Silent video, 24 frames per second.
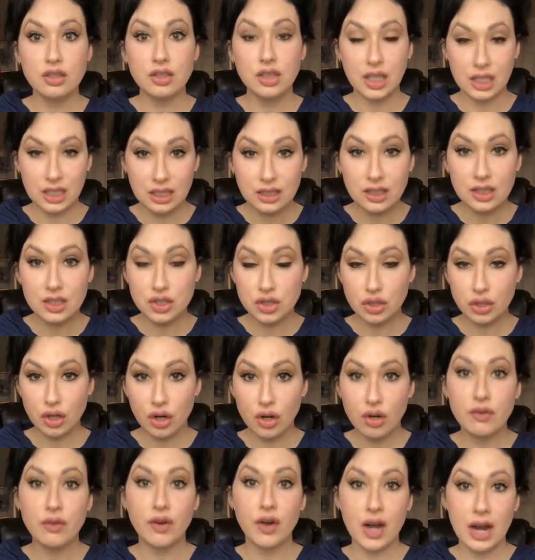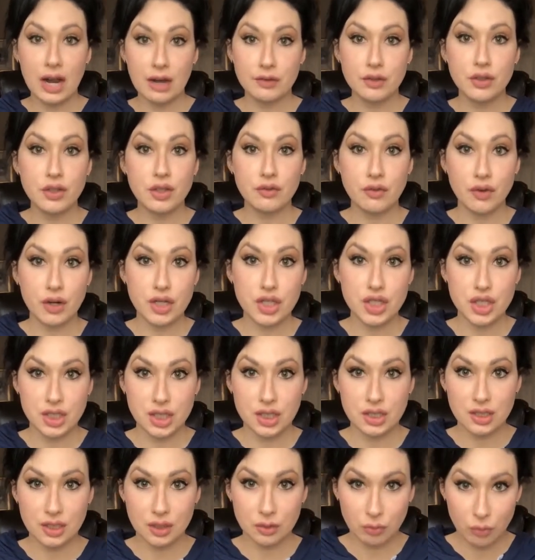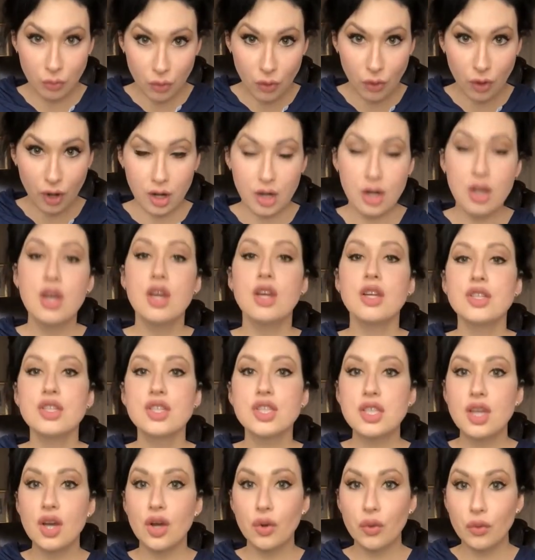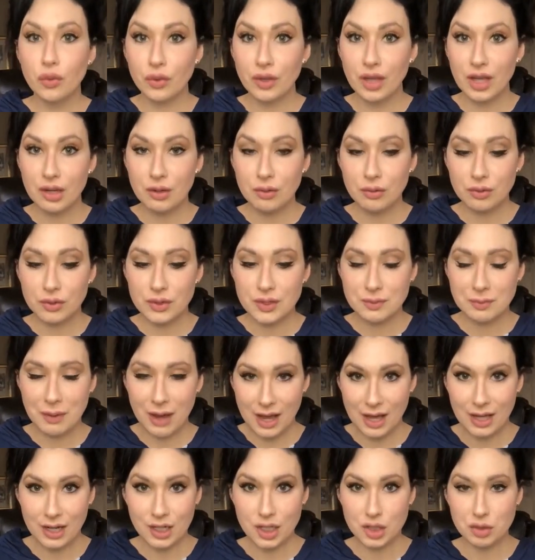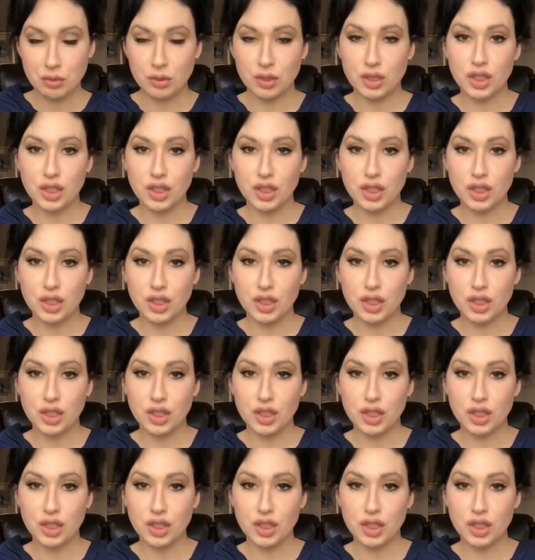England took over after the French and Indian War. So Spanish were